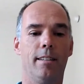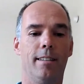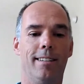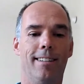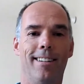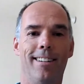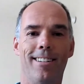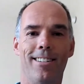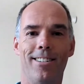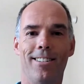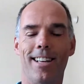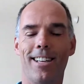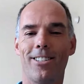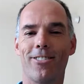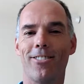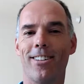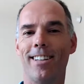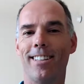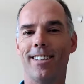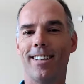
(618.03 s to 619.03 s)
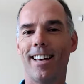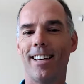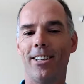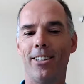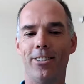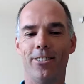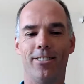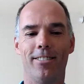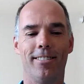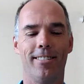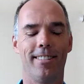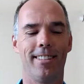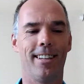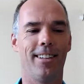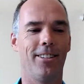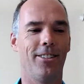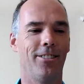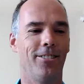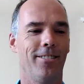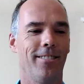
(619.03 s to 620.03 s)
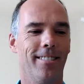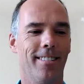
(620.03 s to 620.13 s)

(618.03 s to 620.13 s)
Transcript: Oh, that's great. Thank you. Thank you.